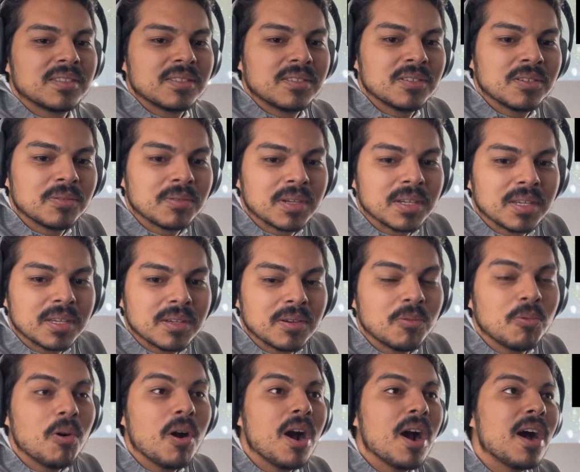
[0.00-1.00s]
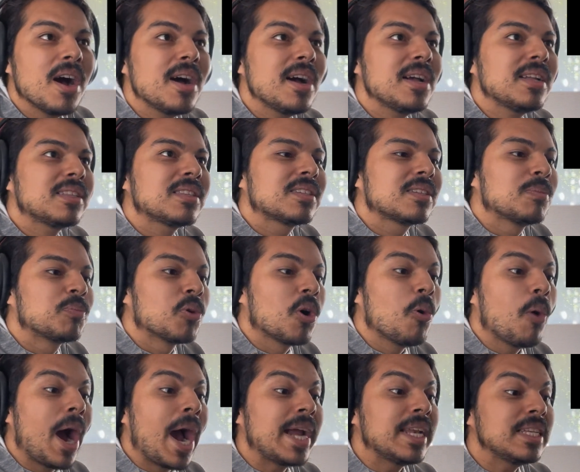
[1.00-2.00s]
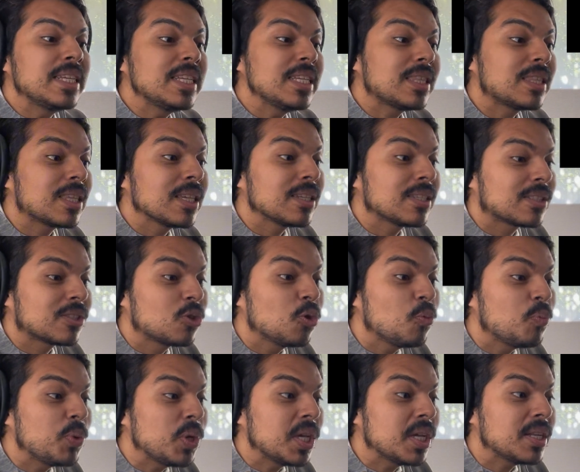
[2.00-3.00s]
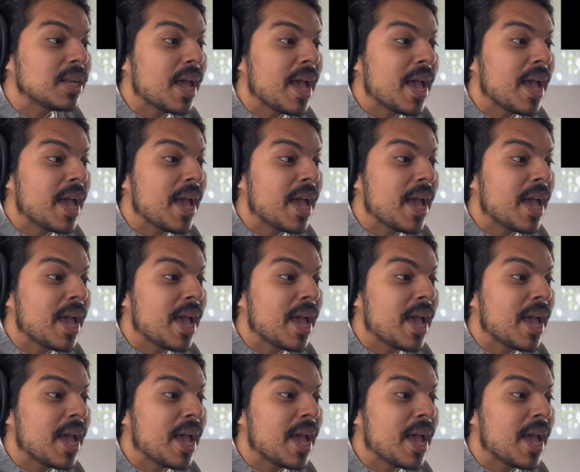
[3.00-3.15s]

No way. What? Bro, I need this to be an